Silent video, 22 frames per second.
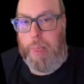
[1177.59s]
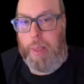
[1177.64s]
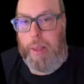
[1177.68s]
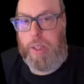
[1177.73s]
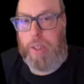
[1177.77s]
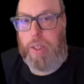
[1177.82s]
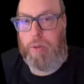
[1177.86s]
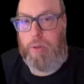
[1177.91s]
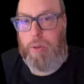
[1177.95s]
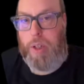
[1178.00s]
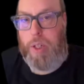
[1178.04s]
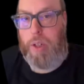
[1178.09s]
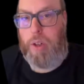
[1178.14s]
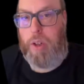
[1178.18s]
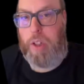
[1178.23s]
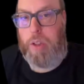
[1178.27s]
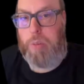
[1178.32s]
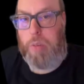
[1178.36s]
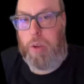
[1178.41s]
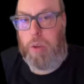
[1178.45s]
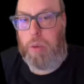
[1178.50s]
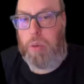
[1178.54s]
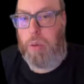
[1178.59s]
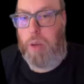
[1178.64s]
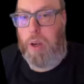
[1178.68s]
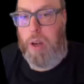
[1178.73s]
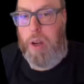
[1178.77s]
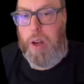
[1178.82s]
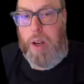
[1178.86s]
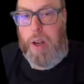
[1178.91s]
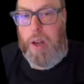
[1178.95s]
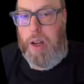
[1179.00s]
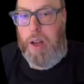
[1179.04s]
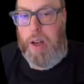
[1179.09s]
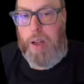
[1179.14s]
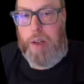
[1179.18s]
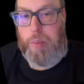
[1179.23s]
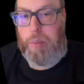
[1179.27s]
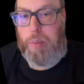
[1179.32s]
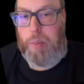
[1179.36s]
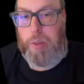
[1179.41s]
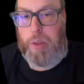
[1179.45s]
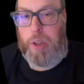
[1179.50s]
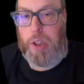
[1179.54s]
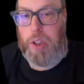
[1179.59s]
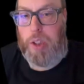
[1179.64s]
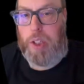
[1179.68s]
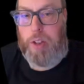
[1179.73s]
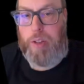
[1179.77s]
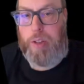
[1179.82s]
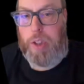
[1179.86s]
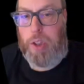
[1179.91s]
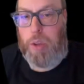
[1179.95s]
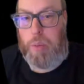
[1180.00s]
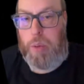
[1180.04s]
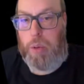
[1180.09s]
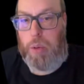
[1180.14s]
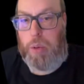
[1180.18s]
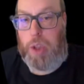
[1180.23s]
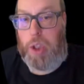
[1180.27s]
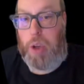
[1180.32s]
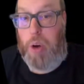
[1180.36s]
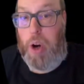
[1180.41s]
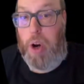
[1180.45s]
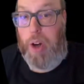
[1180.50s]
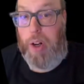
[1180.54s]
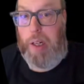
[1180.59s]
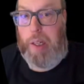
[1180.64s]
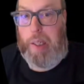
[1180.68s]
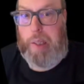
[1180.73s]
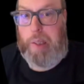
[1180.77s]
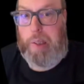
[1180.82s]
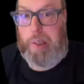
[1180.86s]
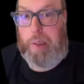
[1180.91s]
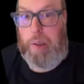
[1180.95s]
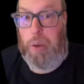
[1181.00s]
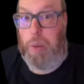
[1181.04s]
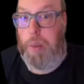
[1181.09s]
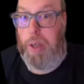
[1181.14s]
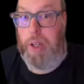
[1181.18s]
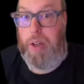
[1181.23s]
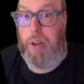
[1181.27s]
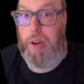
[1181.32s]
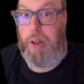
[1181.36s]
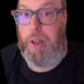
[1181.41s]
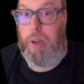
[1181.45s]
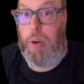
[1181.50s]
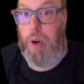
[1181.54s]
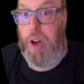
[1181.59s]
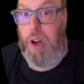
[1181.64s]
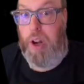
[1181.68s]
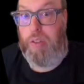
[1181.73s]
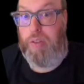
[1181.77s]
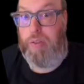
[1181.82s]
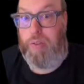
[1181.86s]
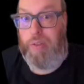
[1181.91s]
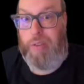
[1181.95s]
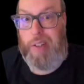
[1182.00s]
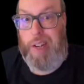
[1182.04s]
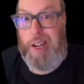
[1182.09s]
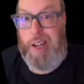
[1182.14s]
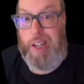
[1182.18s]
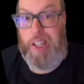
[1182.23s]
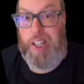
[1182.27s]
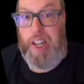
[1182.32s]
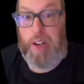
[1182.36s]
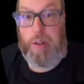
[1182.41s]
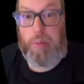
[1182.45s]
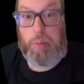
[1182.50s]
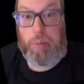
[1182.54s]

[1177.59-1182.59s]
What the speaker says: It's a really nice model. Because the original model is so ugly, it's got to be a 9.5 out of 10.